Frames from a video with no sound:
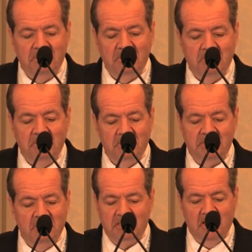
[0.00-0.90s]
So
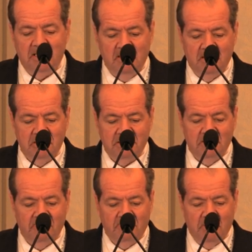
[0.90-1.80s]
there's none of that
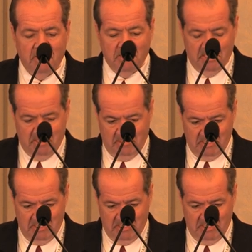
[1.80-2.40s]
stuff where we